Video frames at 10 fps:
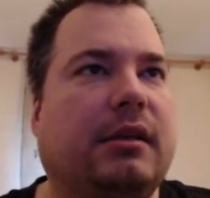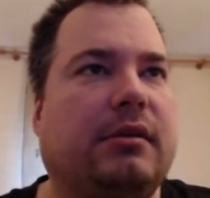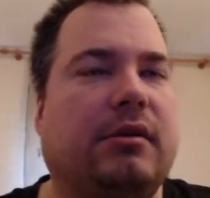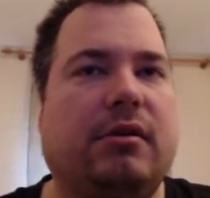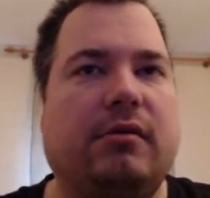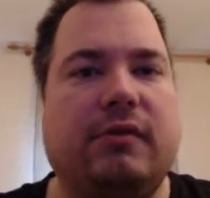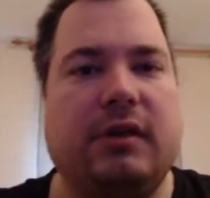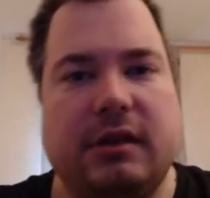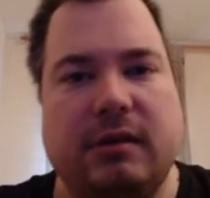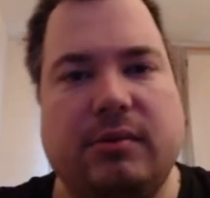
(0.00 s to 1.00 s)
so for
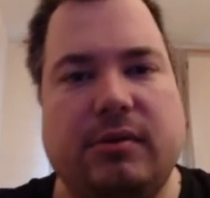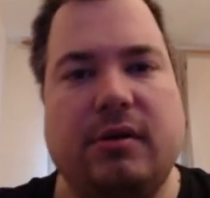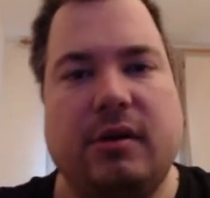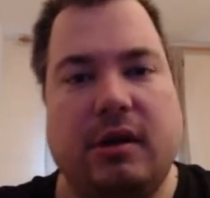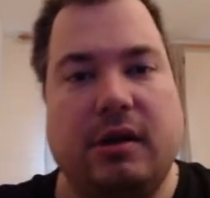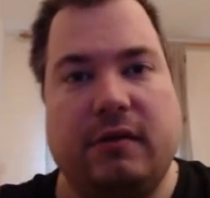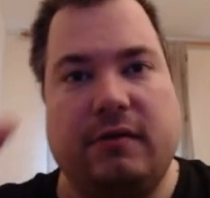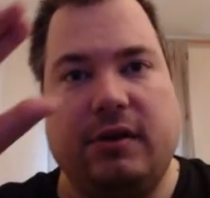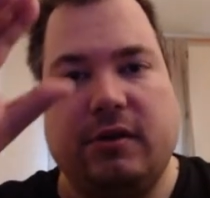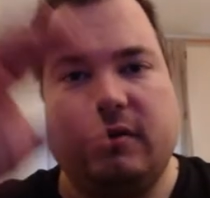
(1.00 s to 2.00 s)
example, for
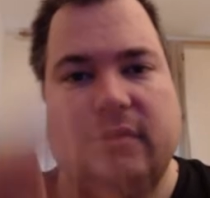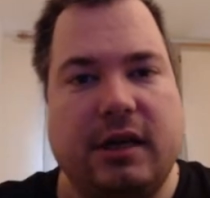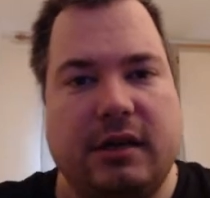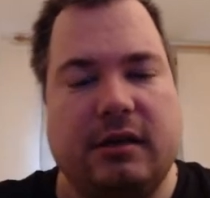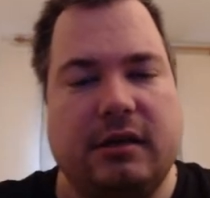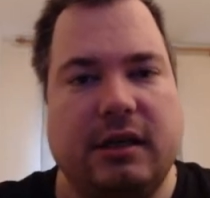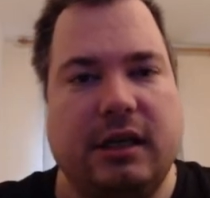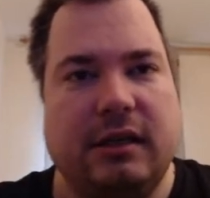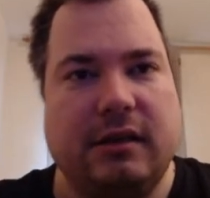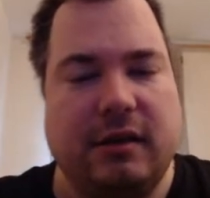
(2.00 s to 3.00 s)
those who cannot
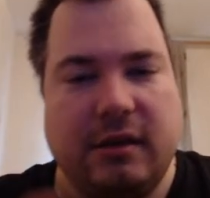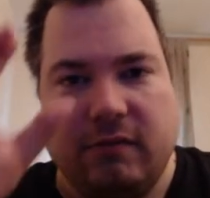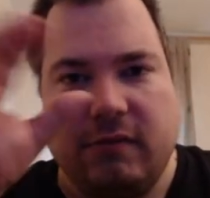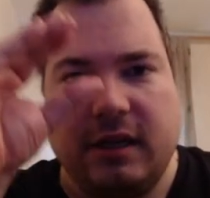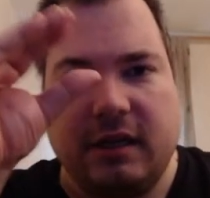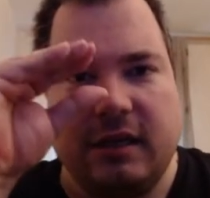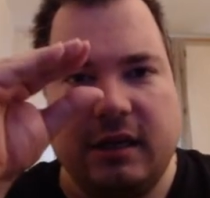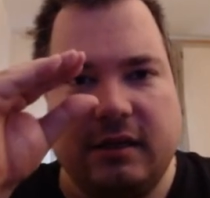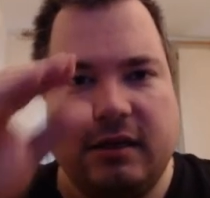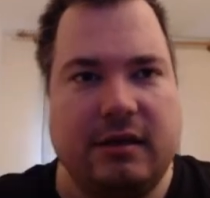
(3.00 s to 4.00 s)
read where the
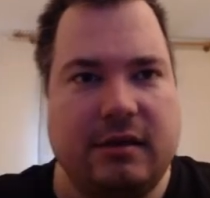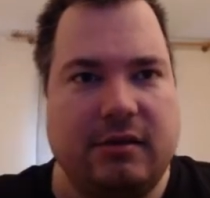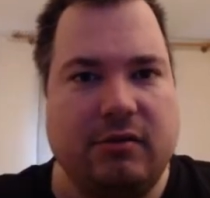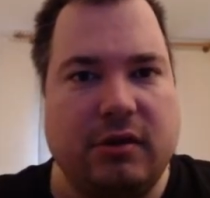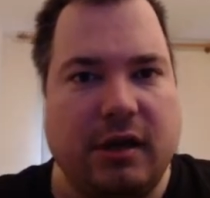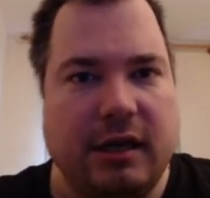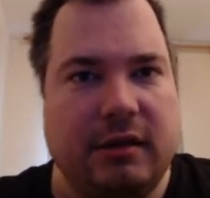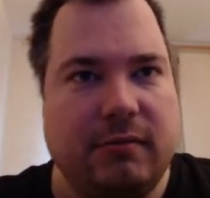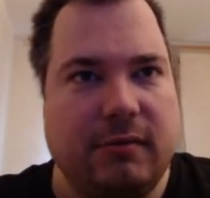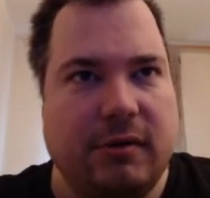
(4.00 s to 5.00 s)
text is too
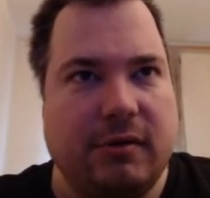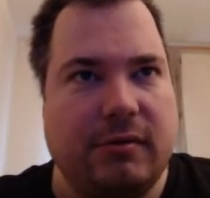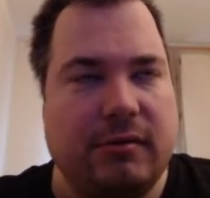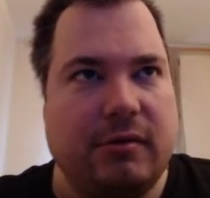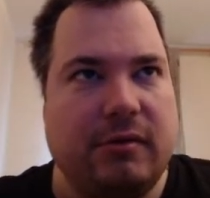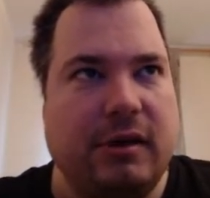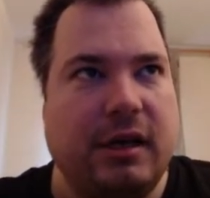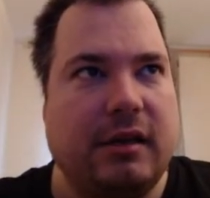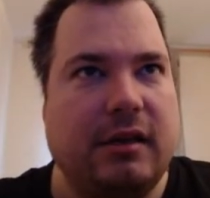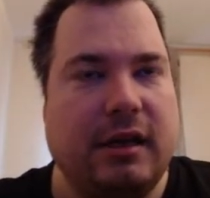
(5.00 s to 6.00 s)
tight with all
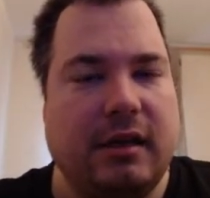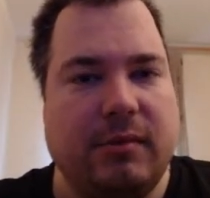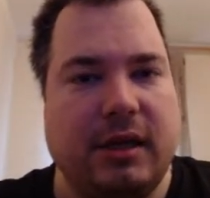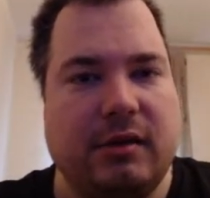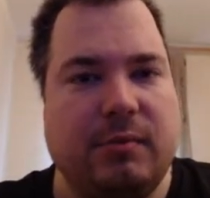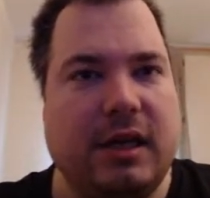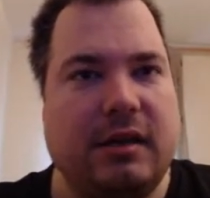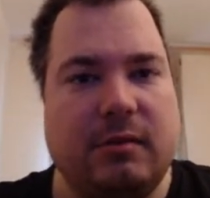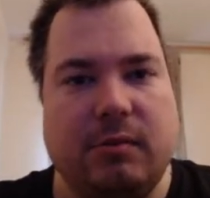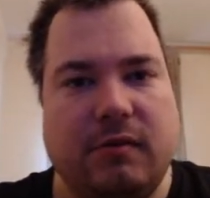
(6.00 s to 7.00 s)
together, they can make
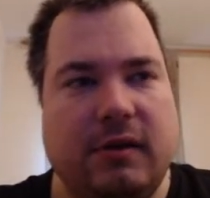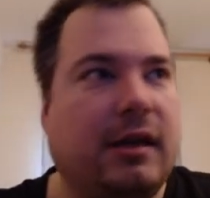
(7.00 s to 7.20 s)
spaces between the